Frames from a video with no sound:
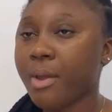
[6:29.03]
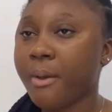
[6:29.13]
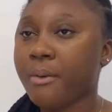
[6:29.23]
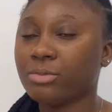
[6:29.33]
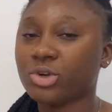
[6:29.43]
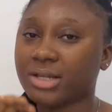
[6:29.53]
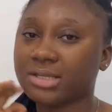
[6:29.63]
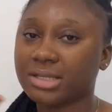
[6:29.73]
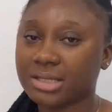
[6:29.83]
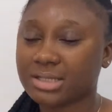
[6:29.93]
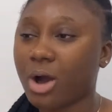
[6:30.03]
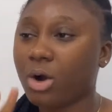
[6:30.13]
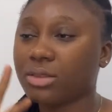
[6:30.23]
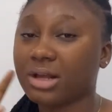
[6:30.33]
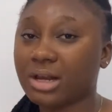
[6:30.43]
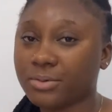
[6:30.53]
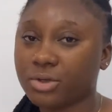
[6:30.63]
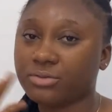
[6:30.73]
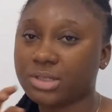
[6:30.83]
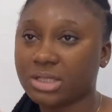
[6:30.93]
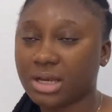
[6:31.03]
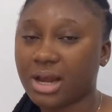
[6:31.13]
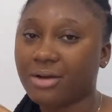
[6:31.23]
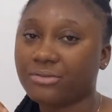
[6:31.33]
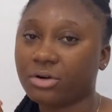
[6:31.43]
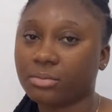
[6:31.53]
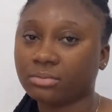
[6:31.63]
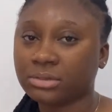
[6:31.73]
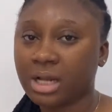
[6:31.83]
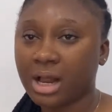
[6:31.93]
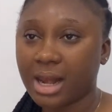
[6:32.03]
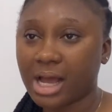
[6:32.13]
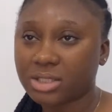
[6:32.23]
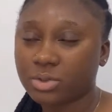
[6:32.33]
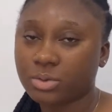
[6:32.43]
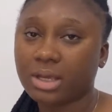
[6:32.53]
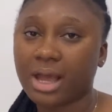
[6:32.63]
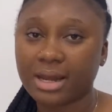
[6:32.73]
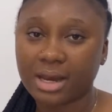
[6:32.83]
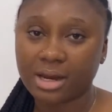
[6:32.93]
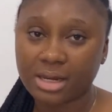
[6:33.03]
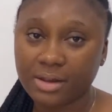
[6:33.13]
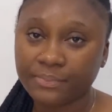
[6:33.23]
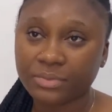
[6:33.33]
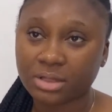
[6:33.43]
what i'm trying to say is that all the clips you've seen are from last week and early